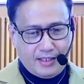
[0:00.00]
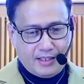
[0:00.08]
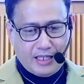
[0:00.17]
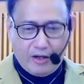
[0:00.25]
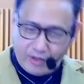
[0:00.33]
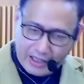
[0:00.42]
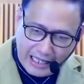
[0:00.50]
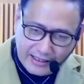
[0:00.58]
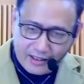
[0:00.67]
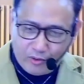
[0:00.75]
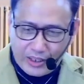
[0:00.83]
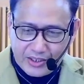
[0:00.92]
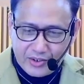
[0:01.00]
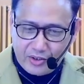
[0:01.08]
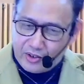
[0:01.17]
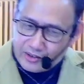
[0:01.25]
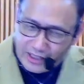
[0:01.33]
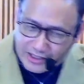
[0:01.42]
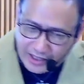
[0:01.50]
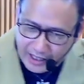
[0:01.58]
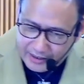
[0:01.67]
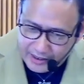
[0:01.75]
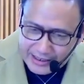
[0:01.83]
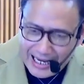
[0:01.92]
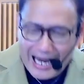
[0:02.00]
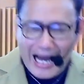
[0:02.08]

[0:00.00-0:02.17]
Now, another question on the side is,